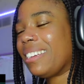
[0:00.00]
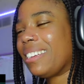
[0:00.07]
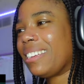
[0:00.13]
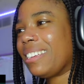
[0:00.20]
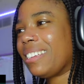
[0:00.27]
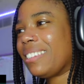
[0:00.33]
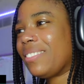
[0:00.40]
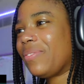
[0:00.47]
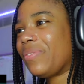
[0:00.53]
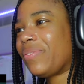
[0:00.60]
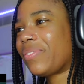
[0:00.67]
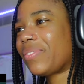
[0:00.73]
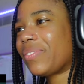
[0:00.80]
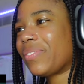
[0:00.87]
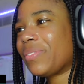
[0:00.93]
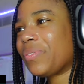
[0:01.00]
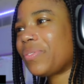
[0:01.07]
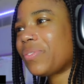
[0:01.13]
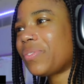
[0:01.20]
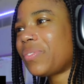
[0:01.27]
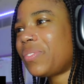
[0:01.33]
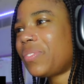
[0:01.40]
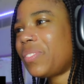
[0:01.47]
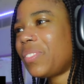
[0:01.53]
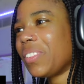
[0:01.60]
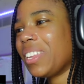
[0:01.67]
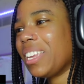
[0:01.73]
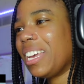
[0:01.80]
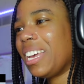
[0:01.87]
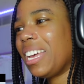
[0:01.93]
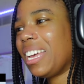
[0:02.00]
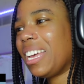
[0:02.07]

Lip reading: Nobody speaks.